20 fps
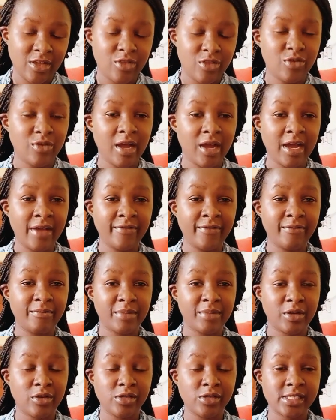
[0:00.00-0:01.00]

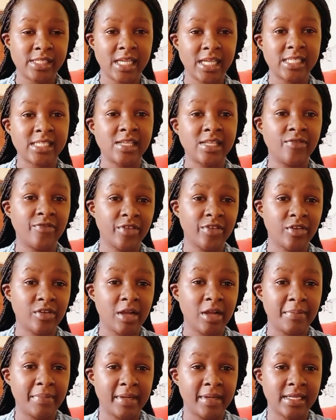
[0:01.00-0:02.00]
Because there are several
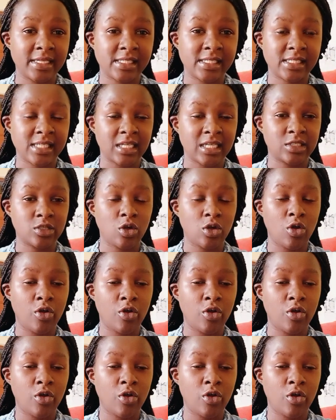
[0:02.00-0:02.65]
companies that